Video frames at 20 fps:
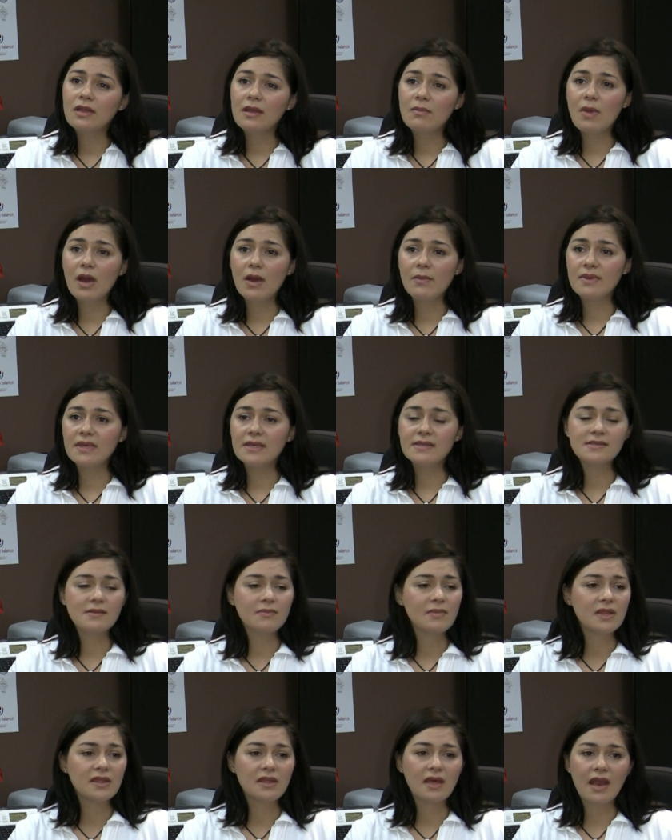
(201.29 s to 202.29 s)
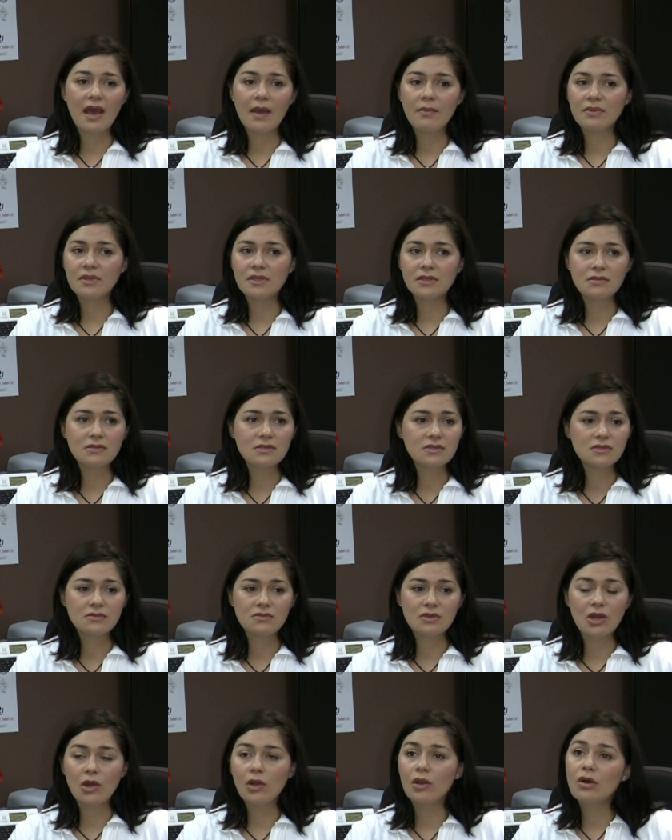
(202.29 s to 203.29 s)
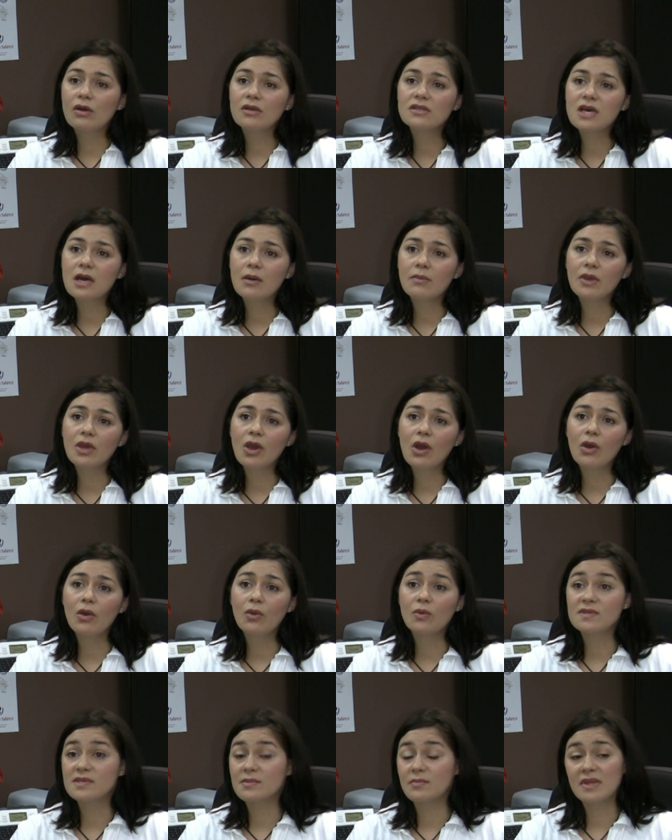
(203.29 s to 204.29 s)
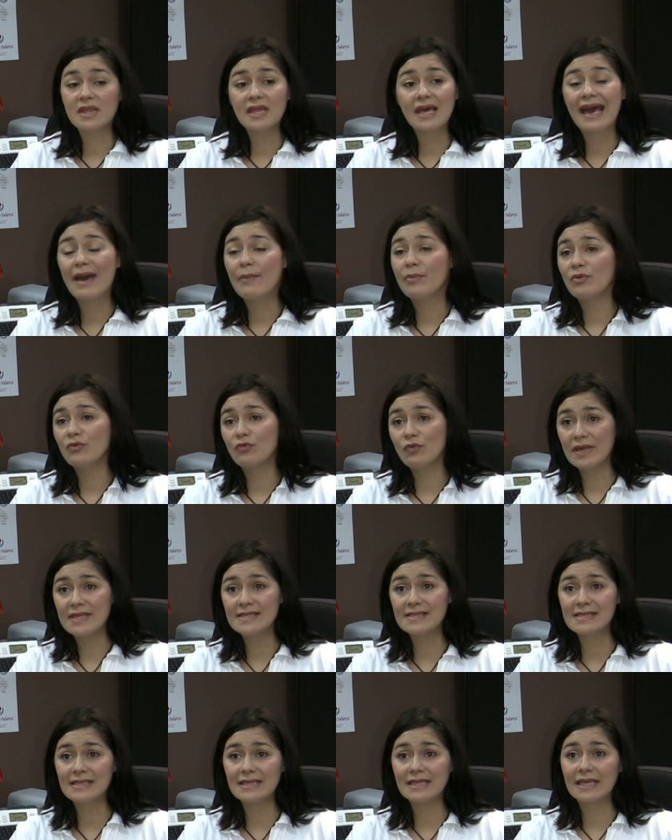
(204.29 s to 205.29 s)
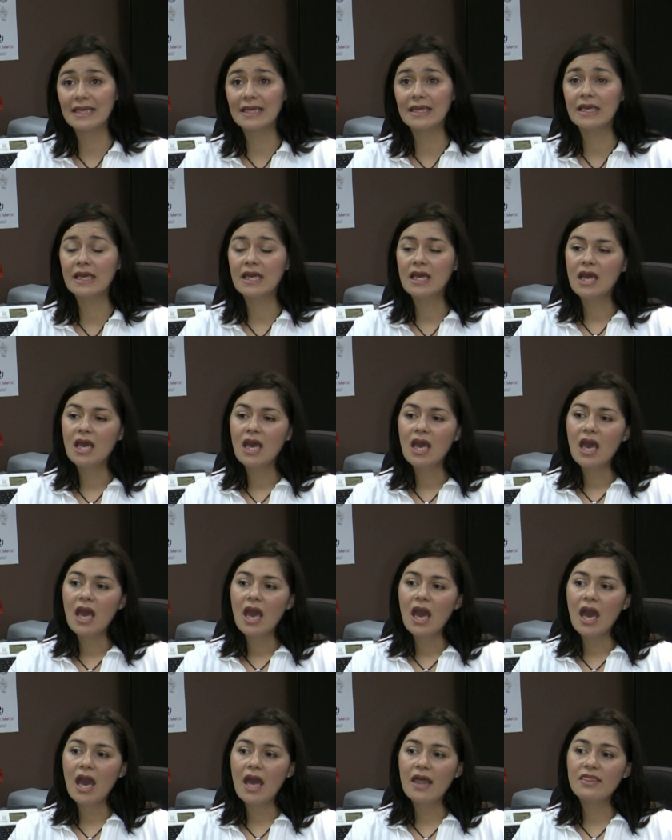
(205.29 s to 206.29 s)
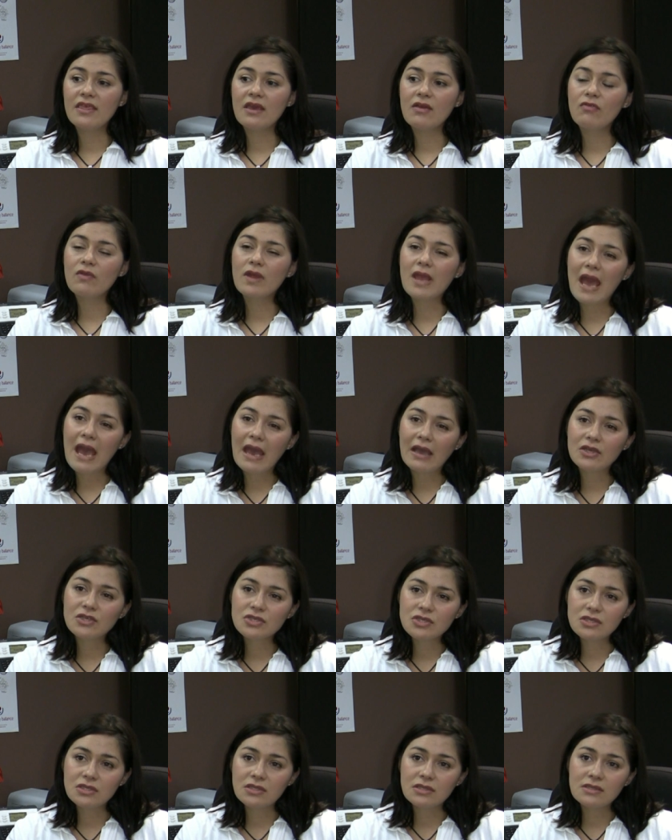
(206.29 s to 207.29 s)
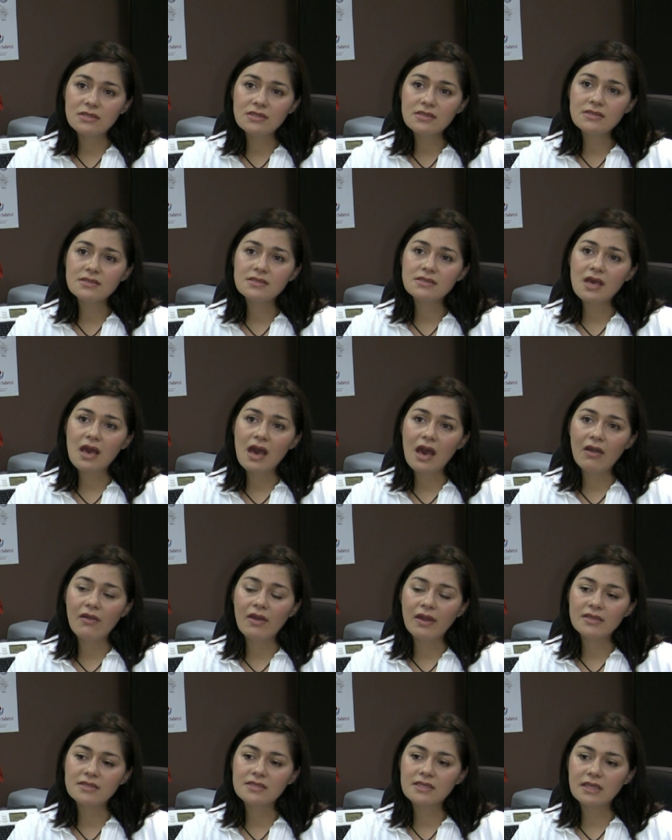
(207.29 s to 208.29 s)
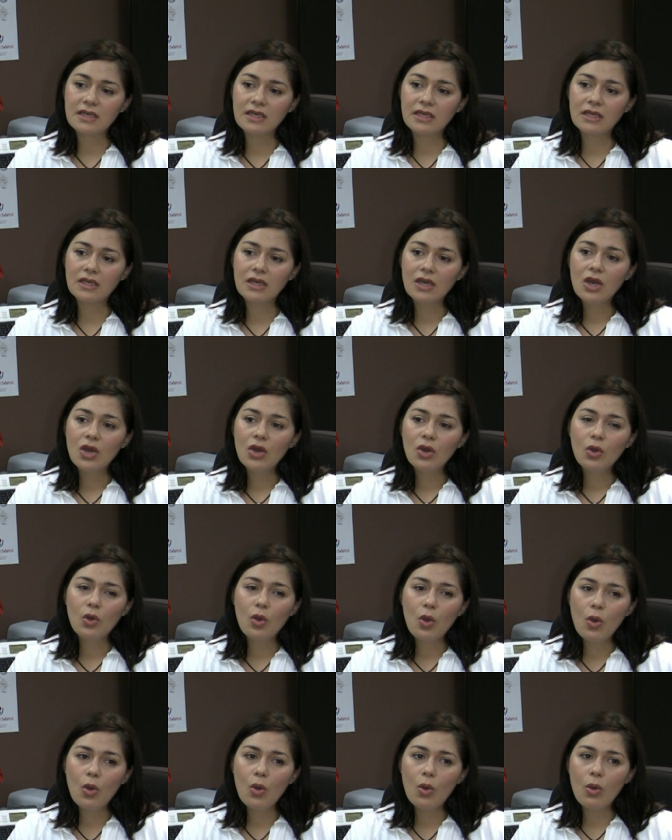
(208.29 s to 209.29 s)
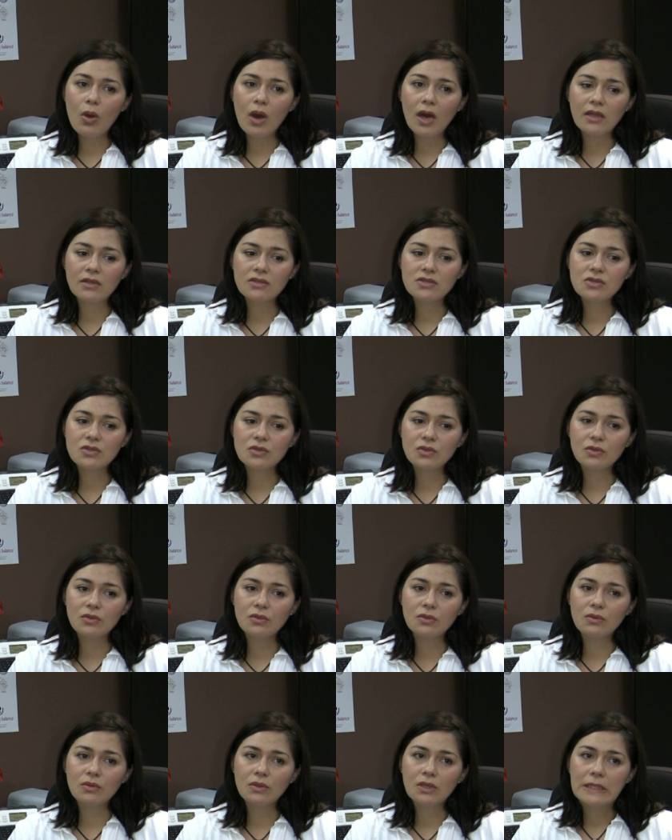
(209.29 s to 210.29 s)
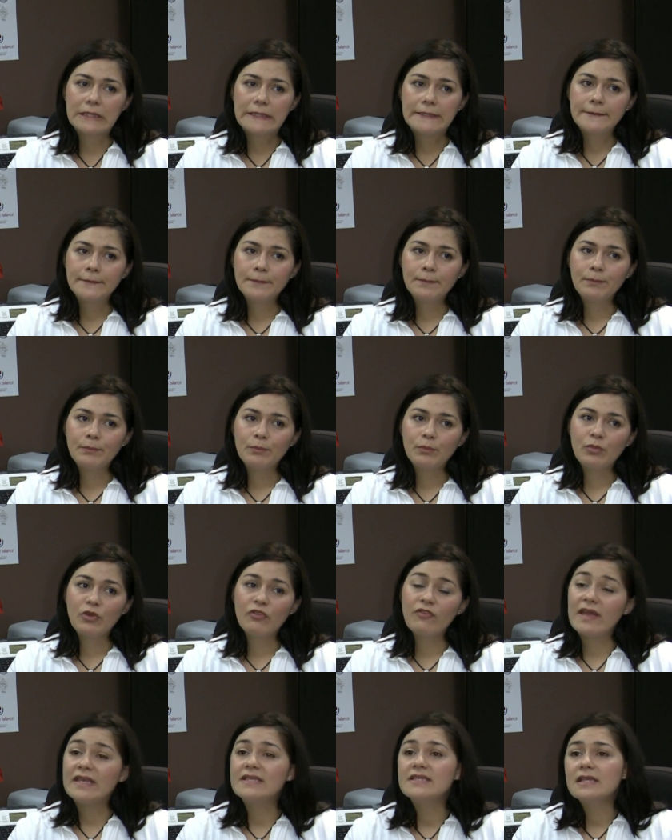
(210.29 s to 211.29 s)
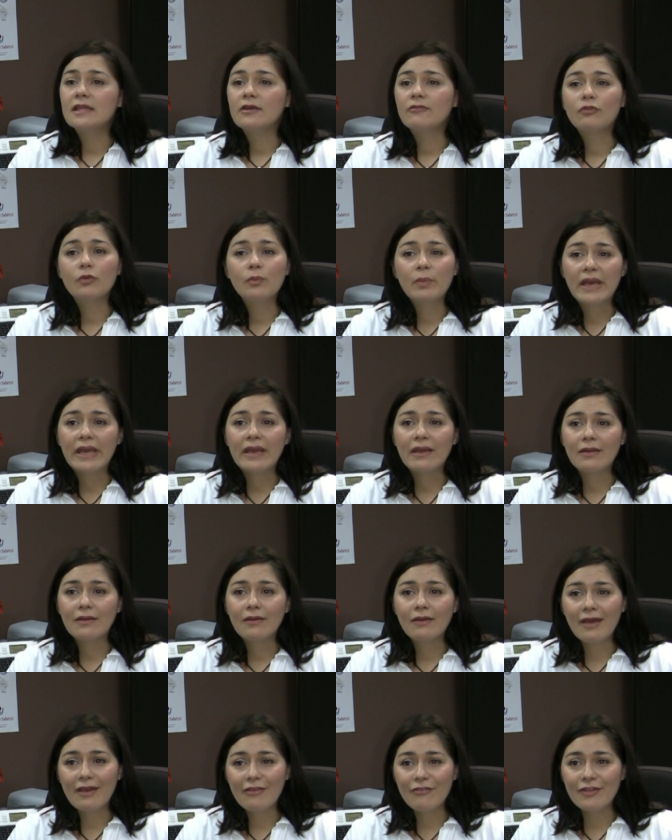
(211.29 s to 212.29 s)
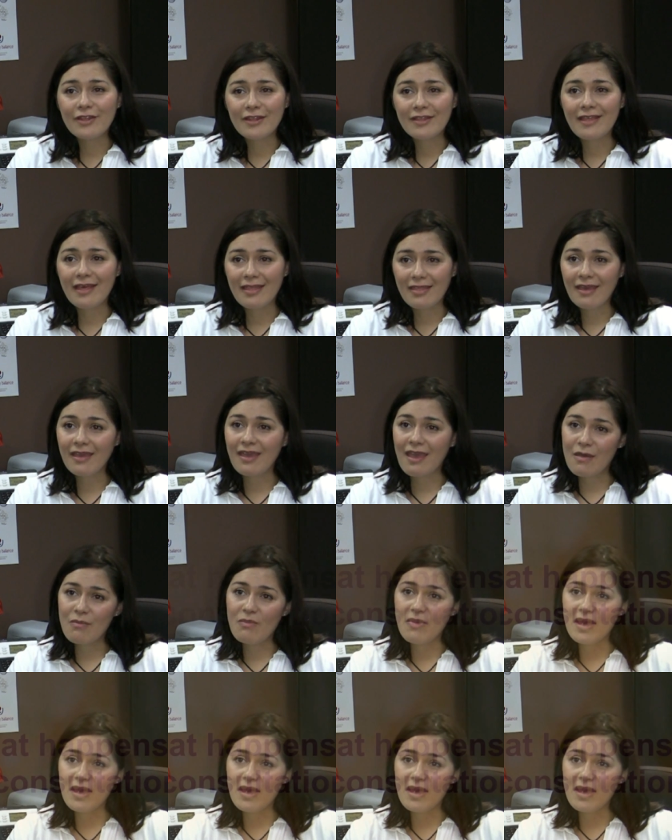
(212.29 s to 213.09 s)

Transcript: There might be something that happened, a long time ago, or something that happened recently, and their reactions are actually core to preventing them from being everything that they can